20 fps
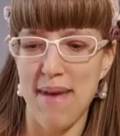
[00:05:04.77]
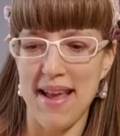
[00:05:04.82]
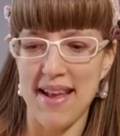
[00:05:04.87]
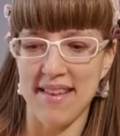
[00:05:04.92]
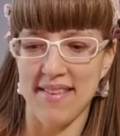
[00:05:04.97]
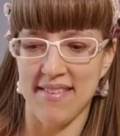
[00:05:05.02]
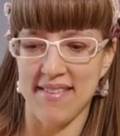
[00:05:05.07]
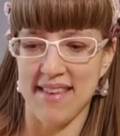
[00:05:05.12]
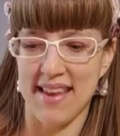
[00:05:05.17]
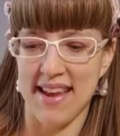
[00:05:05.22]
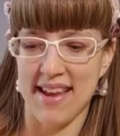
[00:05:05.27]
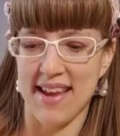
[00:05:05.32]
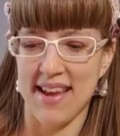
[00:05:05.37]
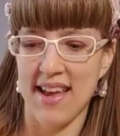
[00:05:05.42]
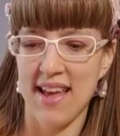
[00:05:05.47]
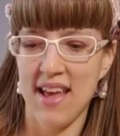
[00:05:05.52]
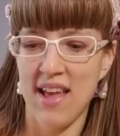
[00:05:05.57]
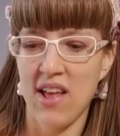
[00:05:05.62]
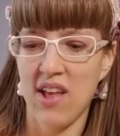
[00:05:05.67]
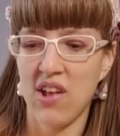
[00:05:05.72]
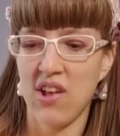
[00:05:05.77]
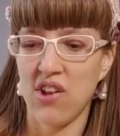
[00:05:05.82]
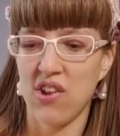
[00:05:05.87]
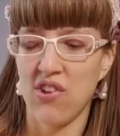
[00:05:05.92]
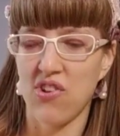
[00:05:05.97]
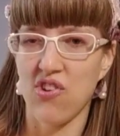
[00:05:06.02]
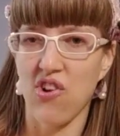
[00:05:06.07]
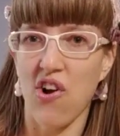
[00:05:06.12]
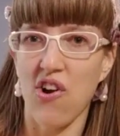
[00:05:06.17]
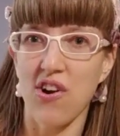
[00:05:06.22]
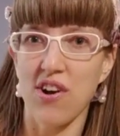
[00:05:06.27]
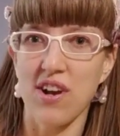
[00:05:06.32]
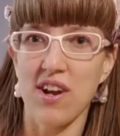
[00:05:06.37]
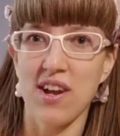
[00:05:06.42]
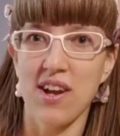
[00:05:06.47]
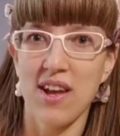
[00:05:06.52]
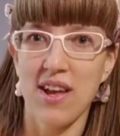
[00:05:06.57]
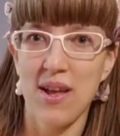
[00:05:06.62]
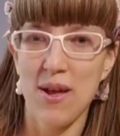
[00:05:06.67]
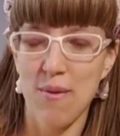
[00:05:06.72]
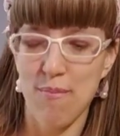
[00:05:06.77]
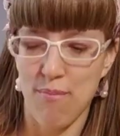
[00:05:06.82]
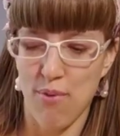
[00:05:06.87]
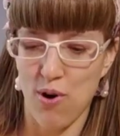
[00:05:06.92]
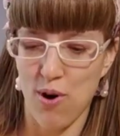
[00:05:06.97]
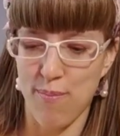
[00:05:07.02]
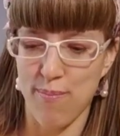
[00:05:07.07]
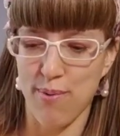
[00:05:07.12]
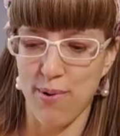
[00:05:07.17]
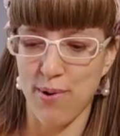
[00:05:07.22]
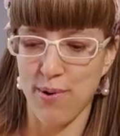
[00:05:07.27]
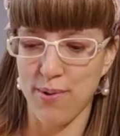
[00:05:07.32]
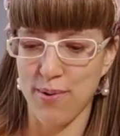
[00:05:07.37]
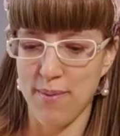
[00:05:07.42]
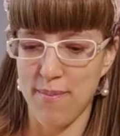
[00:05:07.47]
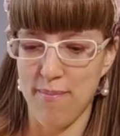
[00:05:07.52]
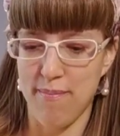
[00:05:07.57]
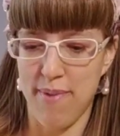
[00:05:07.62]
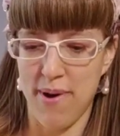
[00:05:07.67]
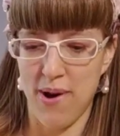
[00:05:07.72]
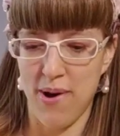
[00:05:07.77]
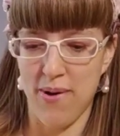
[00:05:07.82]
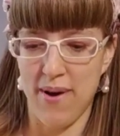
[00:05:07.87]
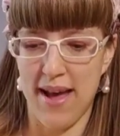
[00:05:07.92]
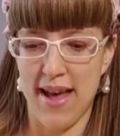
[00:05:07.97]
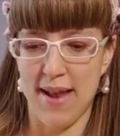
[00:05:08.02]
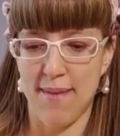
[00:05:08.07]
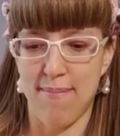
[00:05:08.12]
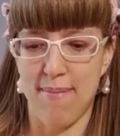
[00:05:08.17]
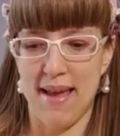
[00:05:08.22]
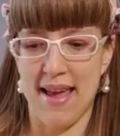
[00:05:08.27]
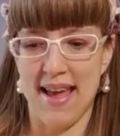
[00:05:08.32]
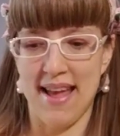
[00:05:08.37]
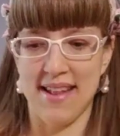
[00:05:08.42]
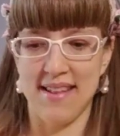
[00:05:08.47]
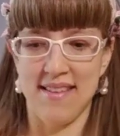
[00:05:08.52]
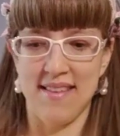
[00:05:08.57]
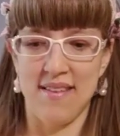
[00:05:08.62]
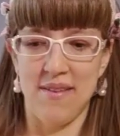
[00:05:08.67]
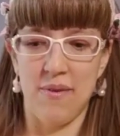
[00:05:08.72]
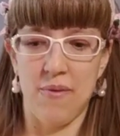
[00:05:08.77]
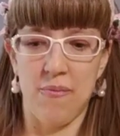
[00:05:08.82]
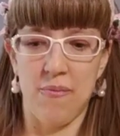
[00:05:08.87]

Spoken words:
basic dark purple bow headband.